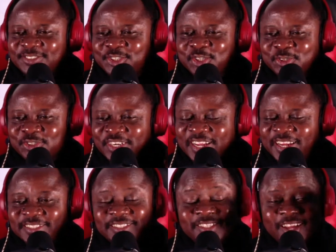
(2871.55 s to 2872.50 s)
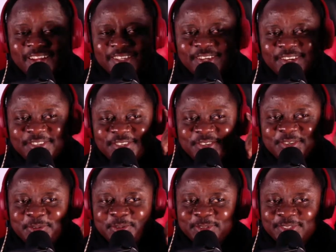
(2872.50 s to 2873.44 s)
Children, you don't know
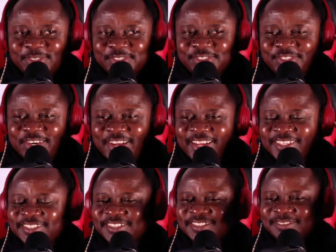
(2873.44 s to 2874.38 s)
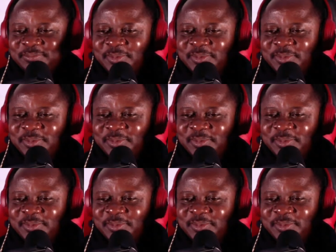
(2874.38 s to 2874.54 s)
who to trust.